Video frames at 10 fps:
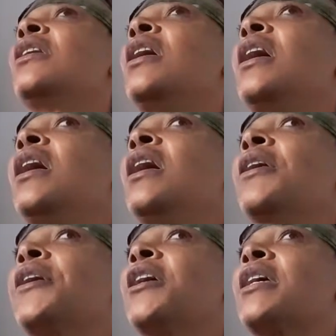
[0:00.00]
and
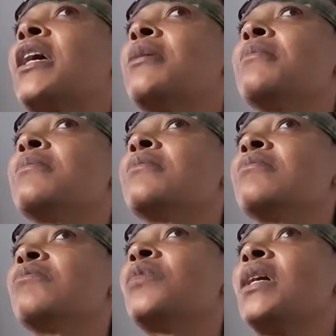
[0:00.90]
I
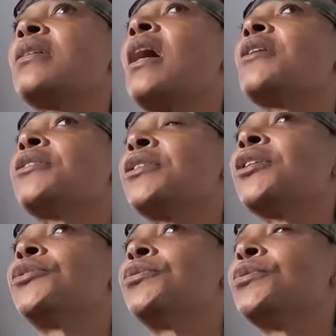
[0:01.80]
kind of did a
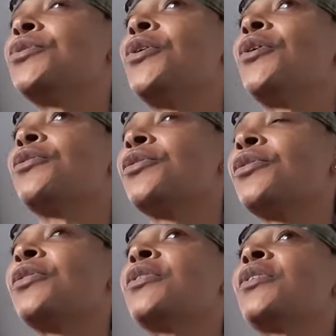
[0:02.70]
U-turn
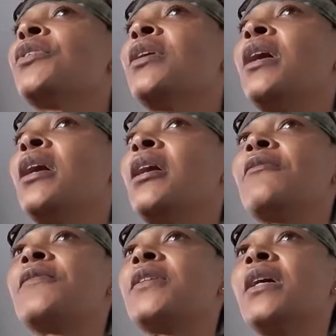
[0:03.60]

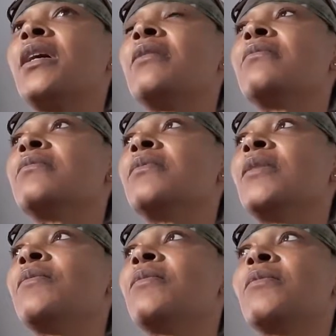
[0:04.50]
after
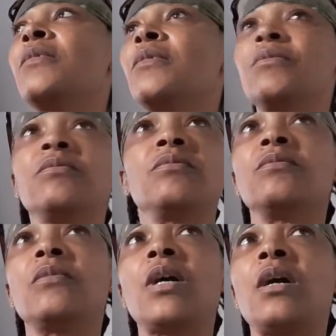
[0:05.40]

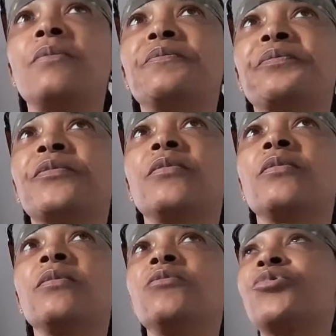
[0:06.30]
um,
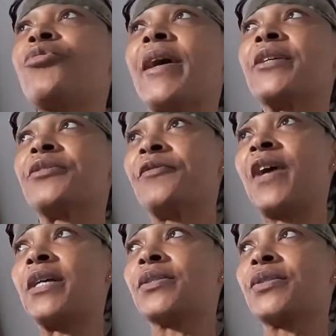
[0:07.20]
trying to
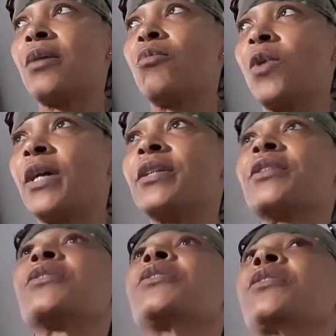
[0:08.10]
find someone
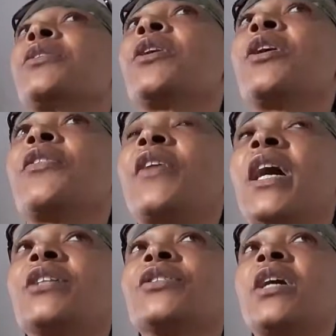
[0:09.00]

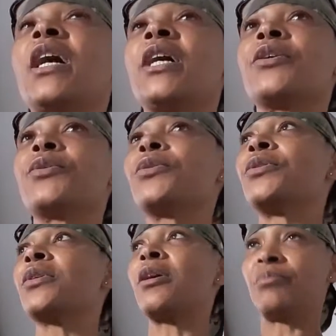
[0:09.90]
that I could
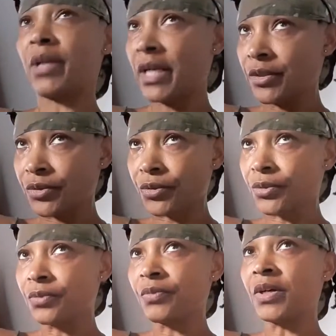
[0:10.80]
complain
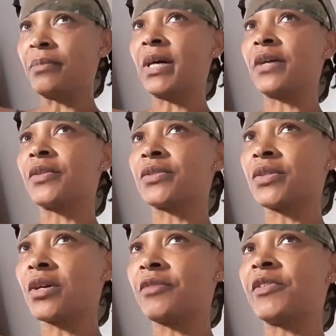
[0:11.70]
to about the
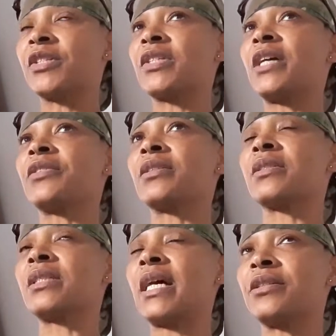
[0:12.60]
service and the
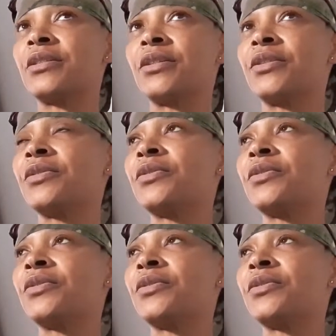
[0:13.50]
standard